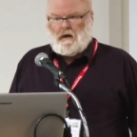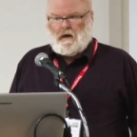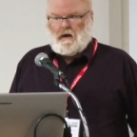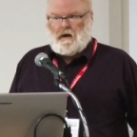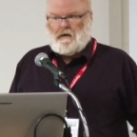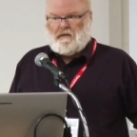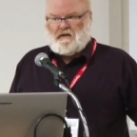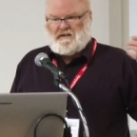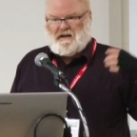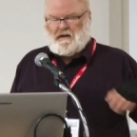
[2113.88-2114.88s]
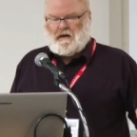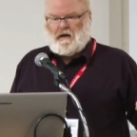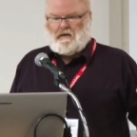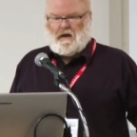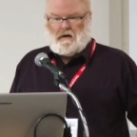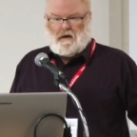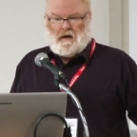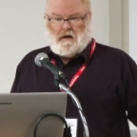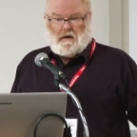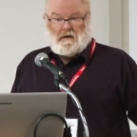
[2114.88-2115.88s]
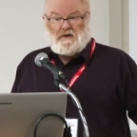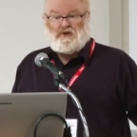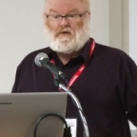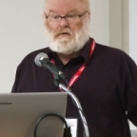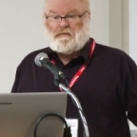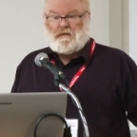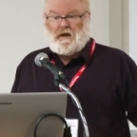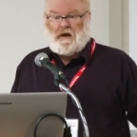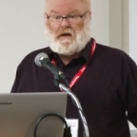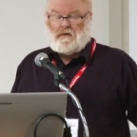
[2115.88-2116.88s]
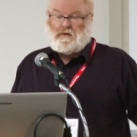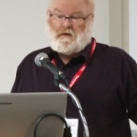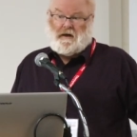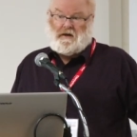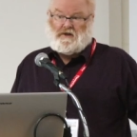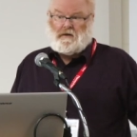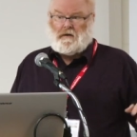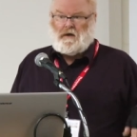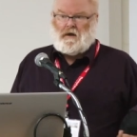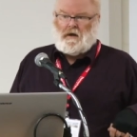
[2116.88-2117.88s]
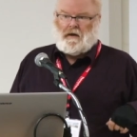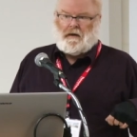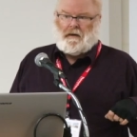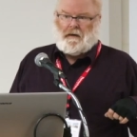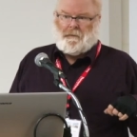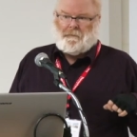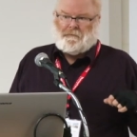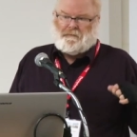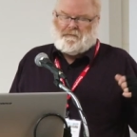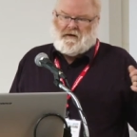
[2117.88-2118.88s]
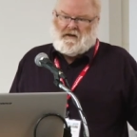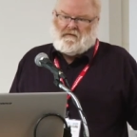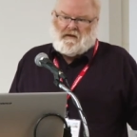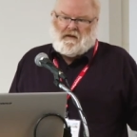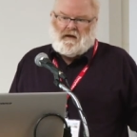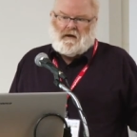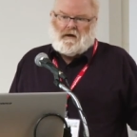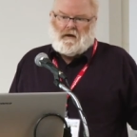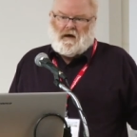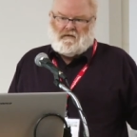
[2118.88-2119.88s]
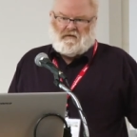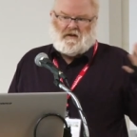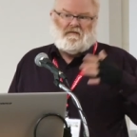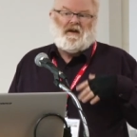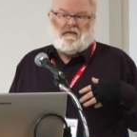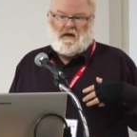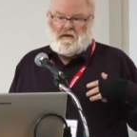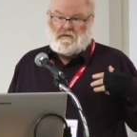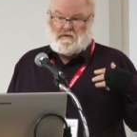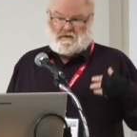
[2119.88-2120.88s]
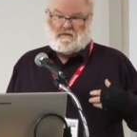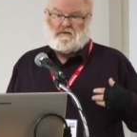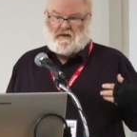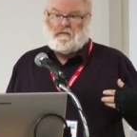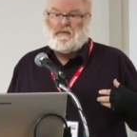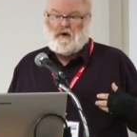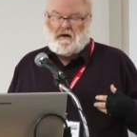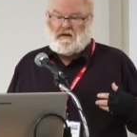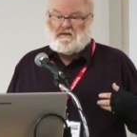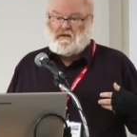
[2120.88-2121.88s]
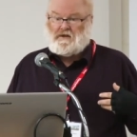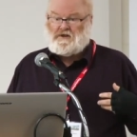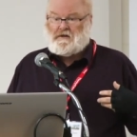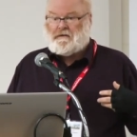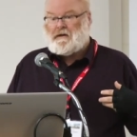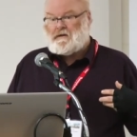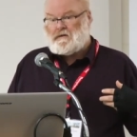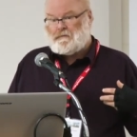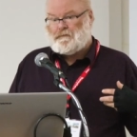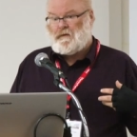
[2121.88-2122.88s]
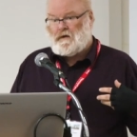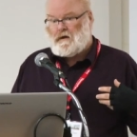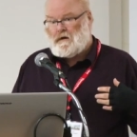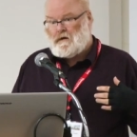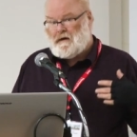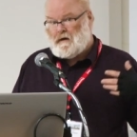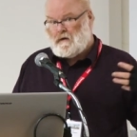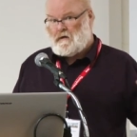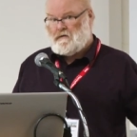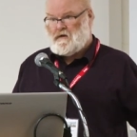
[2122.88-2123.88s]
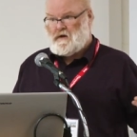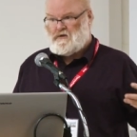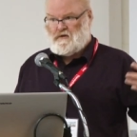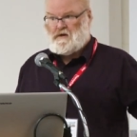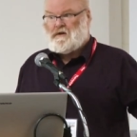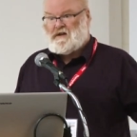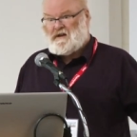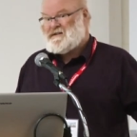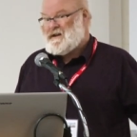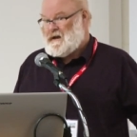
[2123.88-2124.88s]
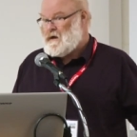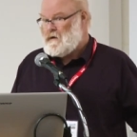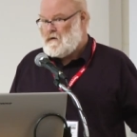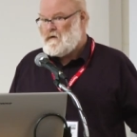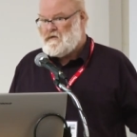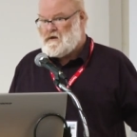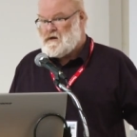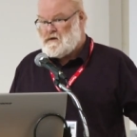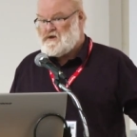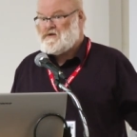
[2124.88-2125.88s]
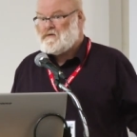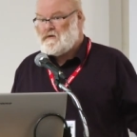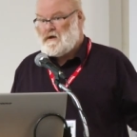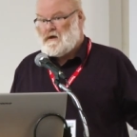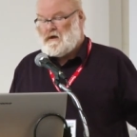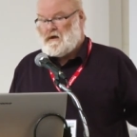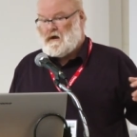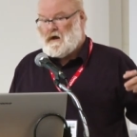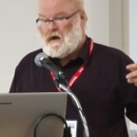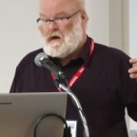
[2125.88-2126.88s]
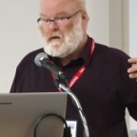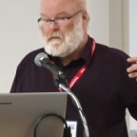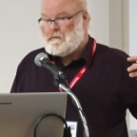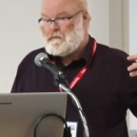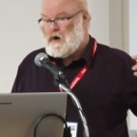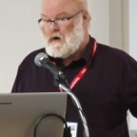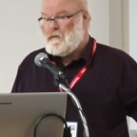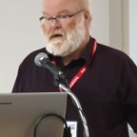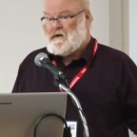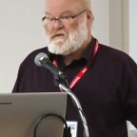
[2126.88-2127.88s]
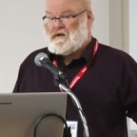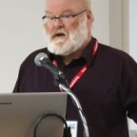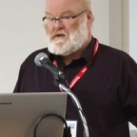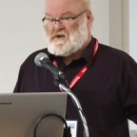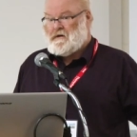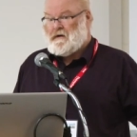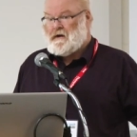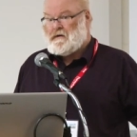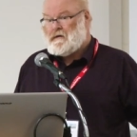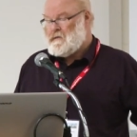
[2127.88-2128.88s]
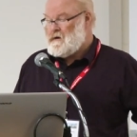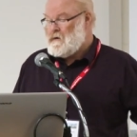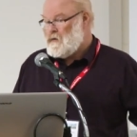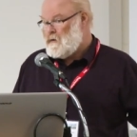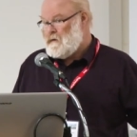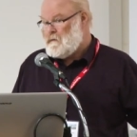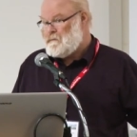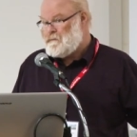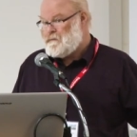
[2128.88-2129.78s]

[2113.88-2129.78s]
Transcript: Uh, they've taken out that now initial uh, chlorination. Um, but even then, after they've done that, there are still some products that are generated. Uh, and a lot of their treatment does take out a lot of the initial um, compounds that are generated, but not all of them